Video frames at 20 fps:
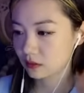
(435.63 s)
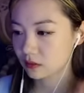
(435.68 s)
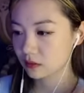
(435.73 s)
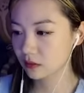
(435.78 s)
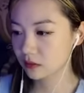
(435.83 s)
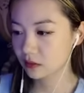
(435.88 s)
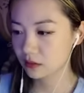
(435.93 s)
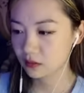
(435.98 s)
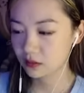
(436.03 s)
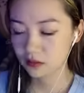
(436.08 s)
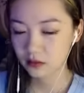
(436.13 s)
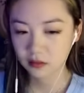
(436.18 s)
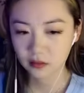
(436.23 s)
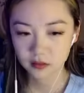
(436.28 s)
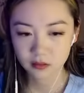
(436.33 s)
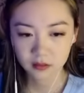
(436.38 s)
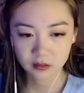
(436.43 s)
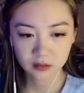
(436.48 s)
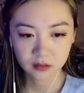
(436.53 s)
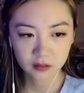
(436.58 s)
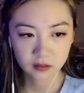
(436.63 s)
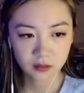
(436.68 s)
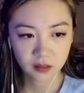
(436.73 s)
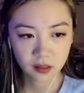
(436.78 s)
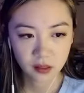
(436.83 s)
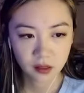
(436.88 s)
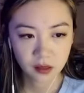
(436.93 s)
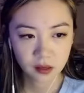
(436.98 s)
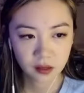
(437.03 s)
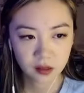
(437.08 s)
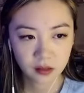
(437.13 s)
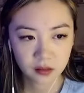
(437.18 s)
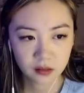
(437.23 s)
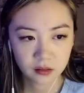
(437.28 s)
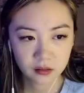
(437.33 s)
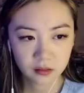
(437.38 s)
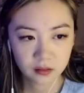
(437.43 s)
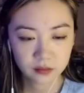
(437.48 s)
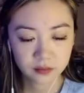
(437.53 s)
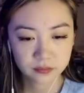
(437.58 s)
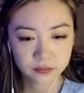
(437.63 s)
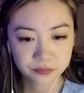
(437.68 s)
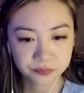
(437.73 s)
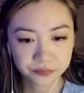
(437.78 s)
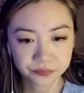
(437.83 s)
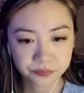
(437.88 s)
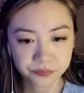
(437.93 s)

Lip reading: (silence)